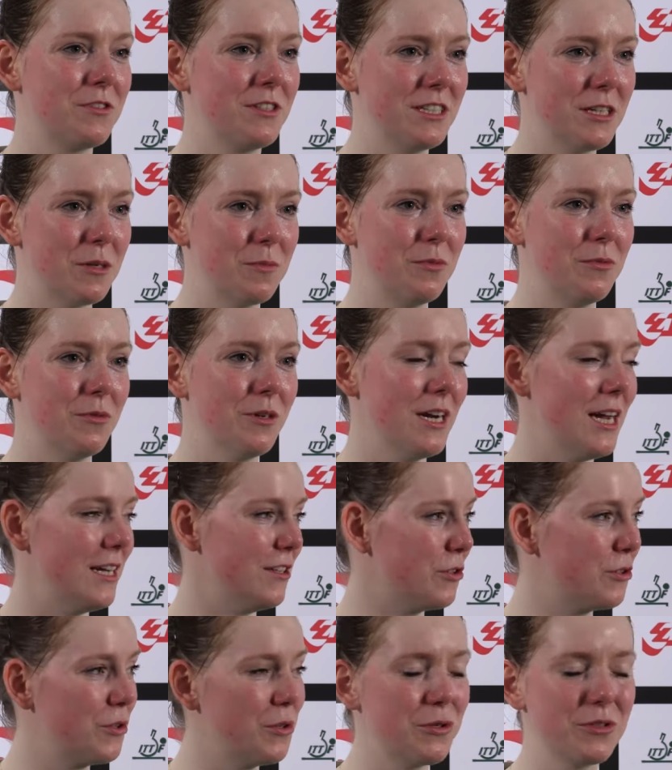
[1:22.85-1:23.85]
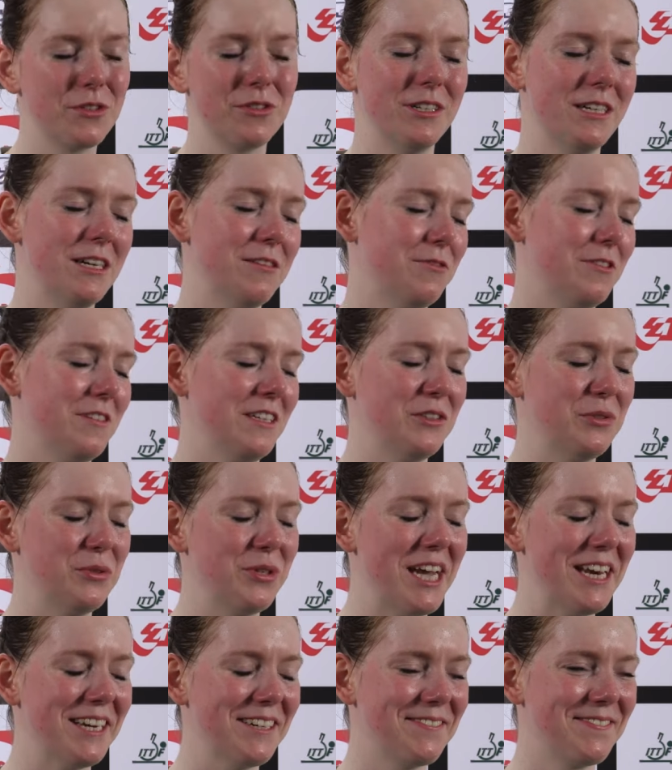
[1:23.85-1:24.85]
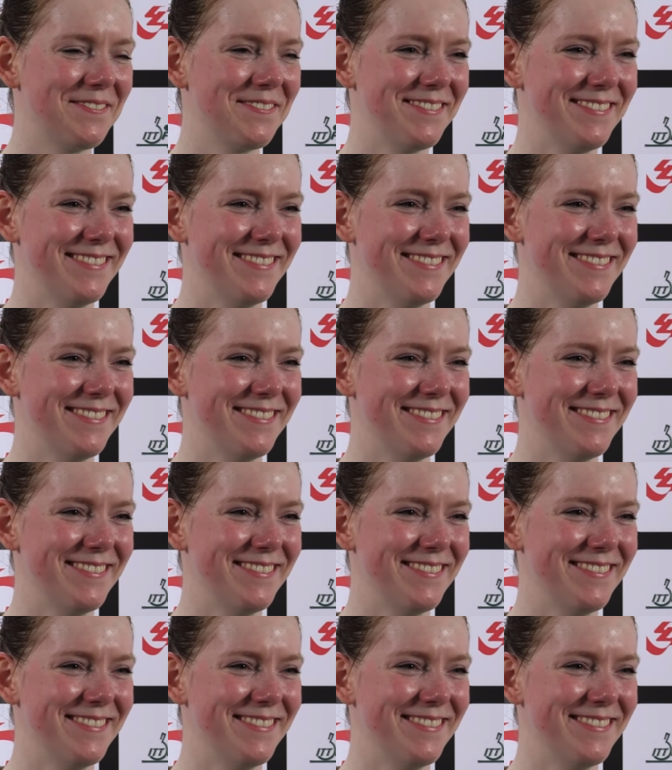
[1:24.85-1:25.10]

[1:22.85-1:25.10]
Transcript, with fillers: Singapore and the culture and everything together.